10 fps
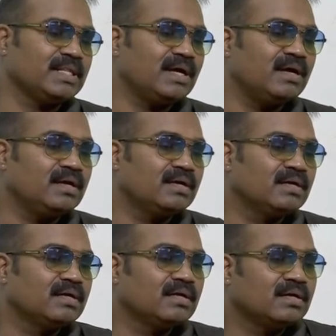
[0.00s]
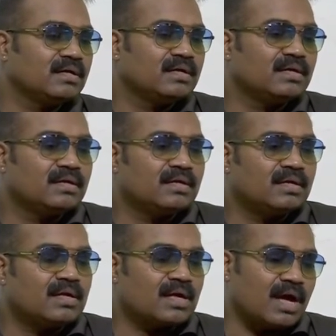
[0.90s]
the
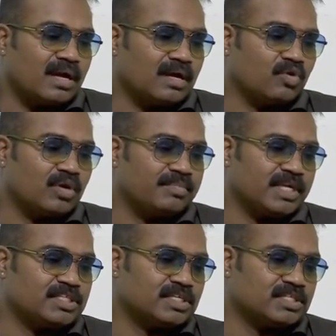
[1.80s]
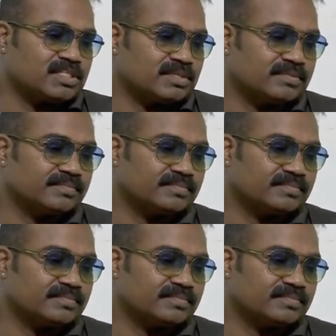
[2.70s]
Karakoram ranges.